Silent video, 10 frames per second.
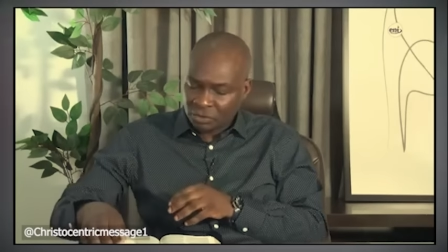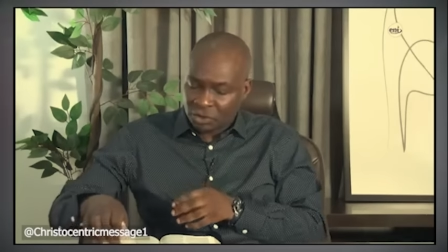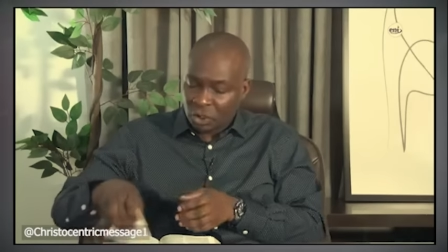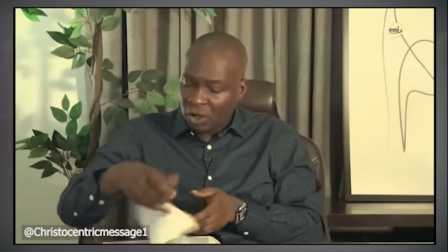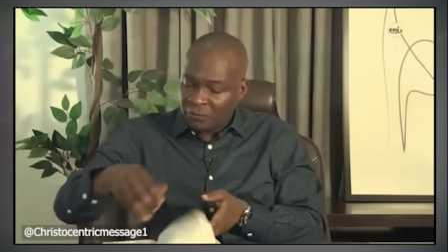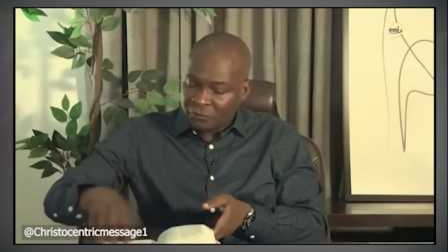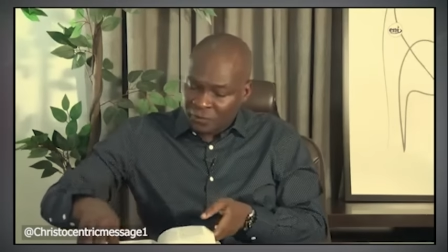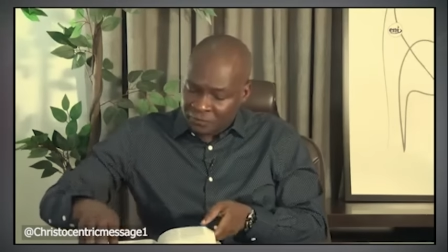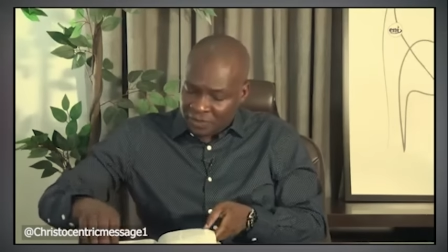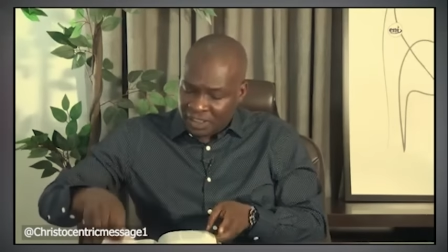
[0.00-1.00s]
John
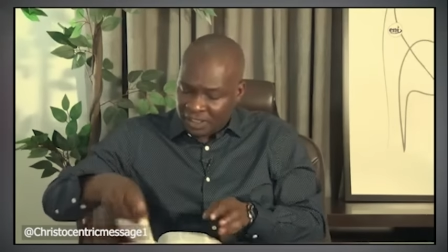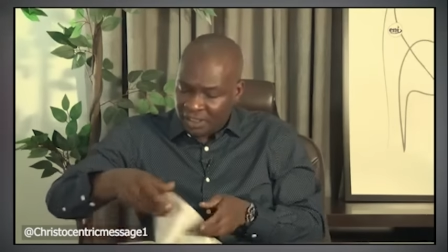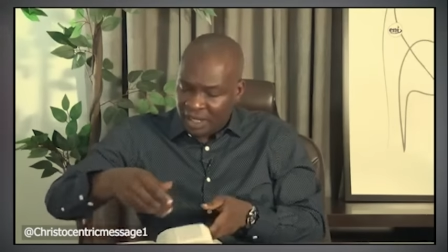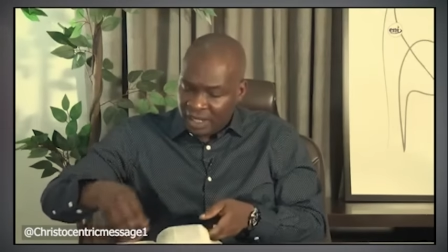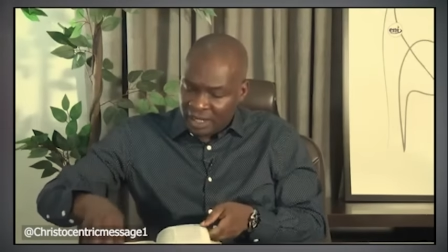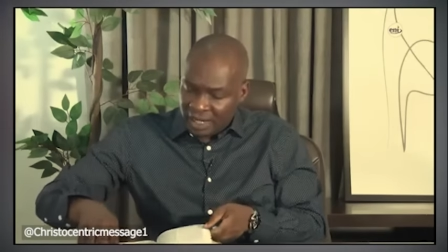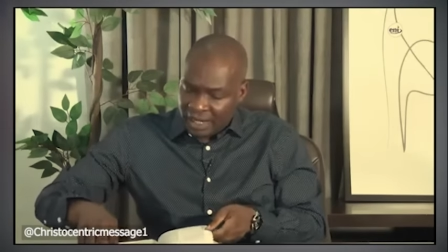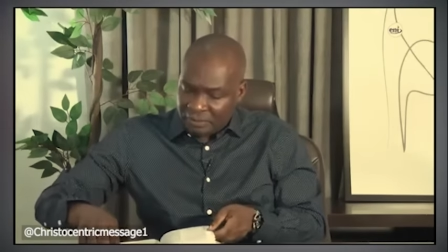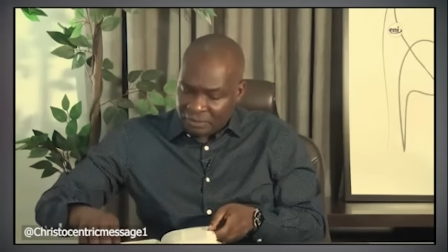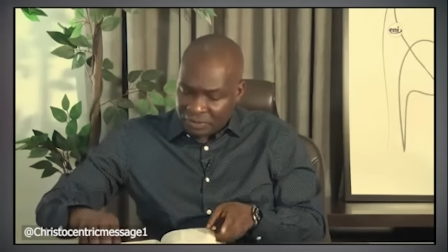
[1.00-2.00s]
15. Let,
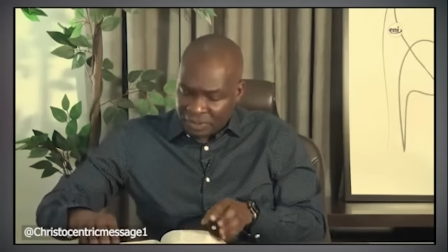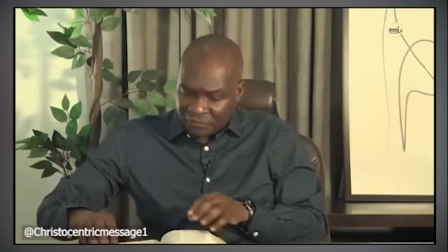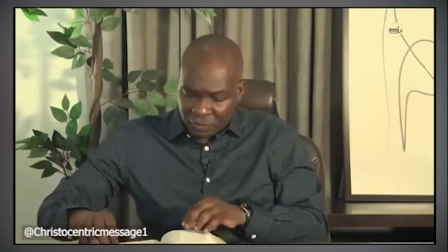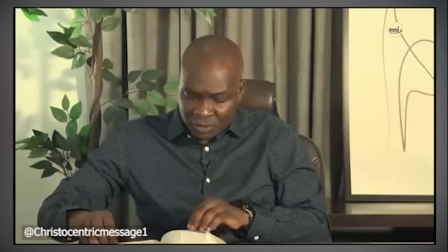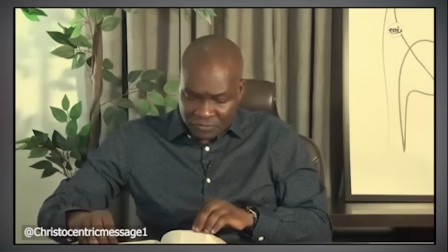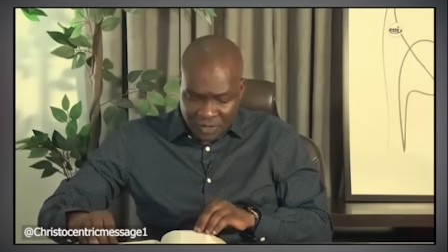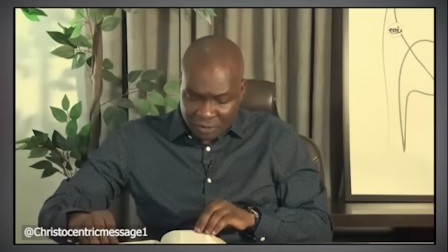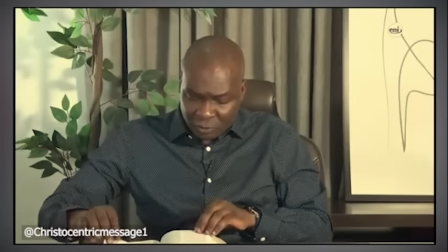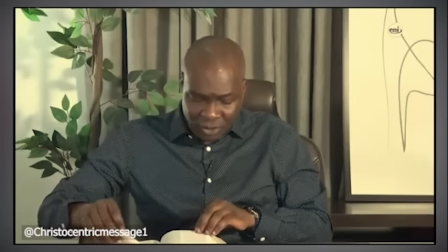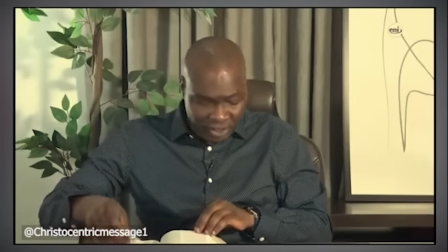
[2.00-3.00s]
let me read it for us
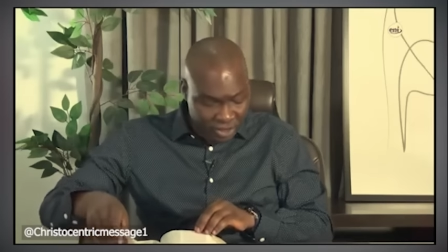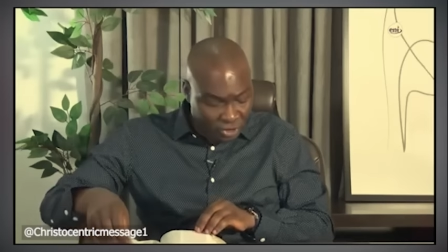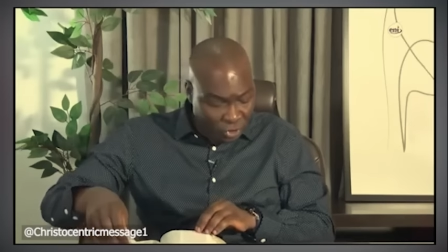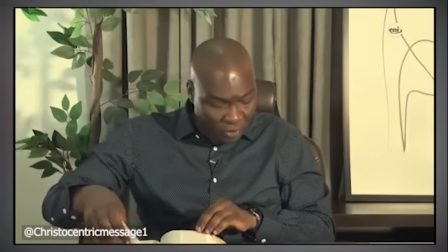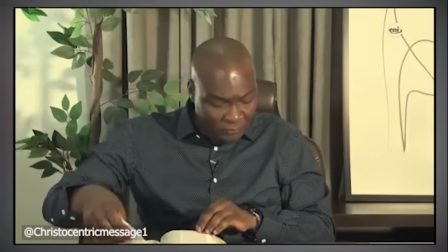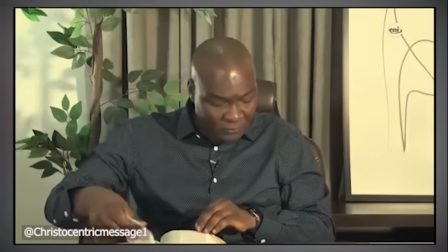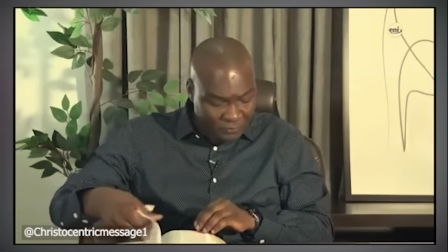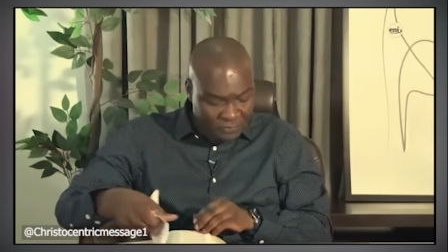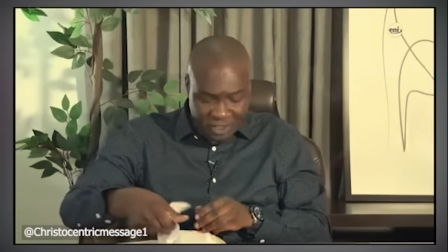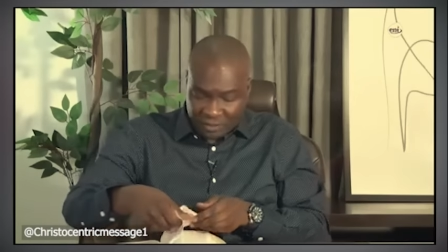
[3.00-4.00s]
very quickly. John
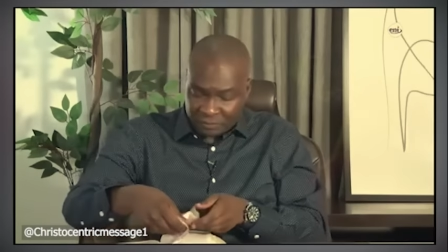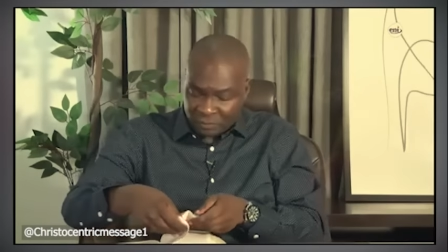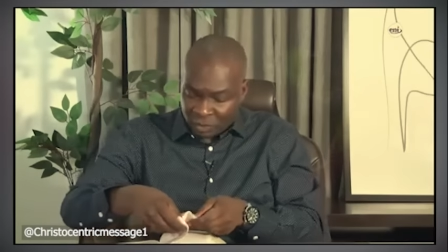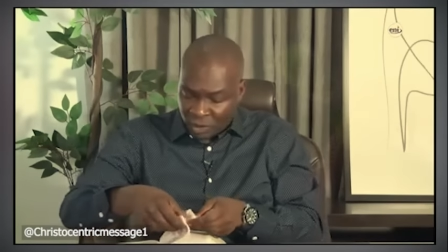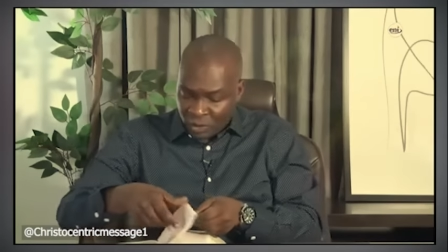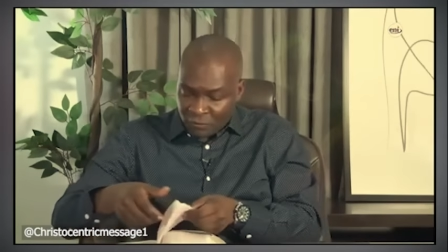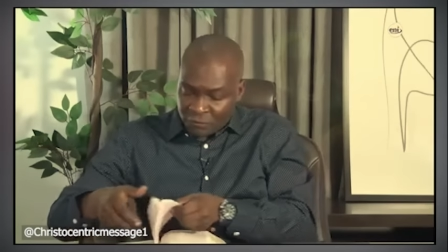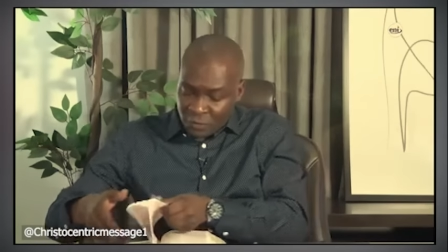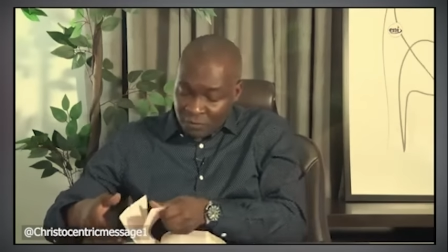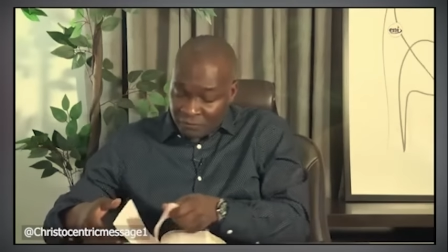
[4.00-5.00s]
15
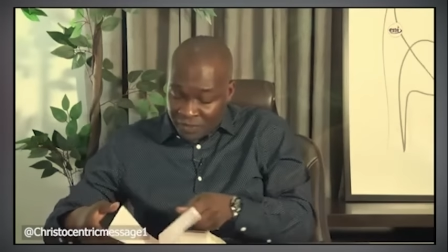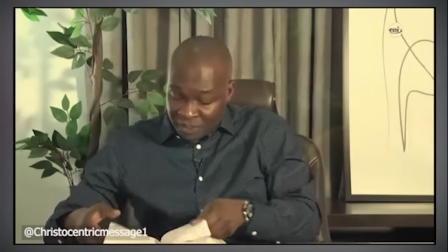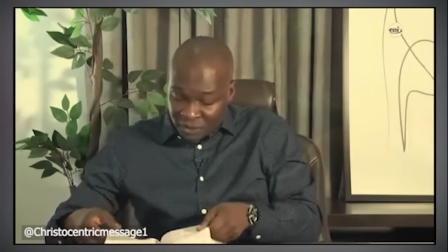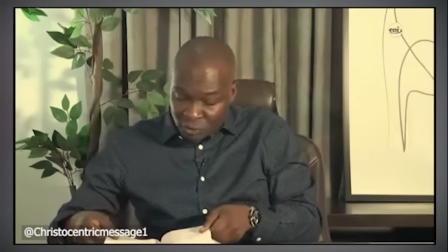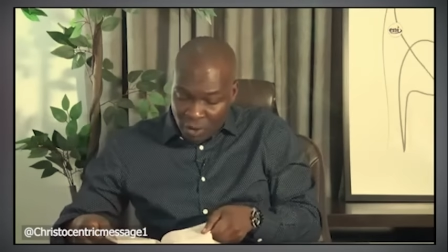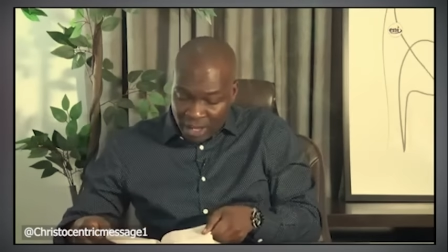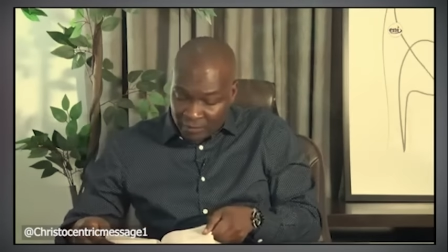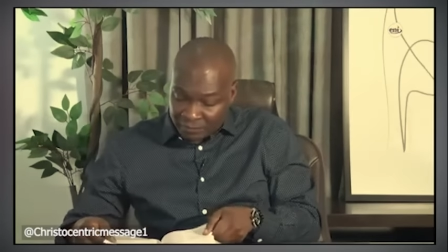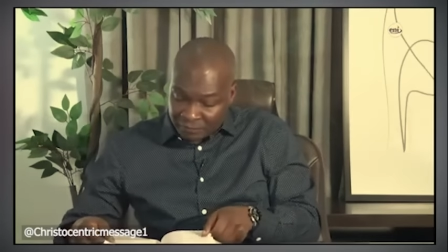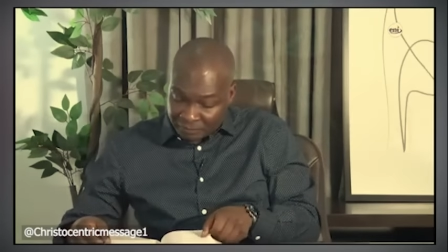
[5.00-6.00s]
from verse
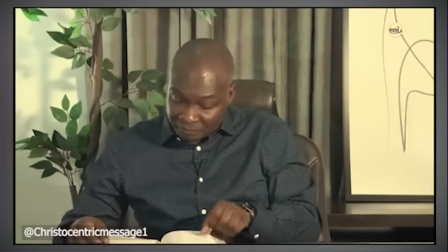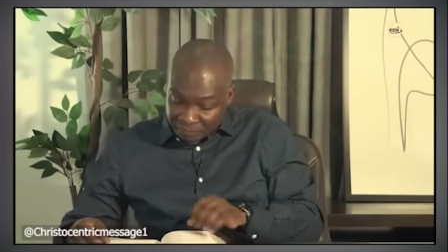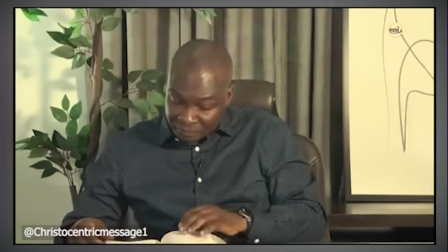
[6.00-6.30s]
12.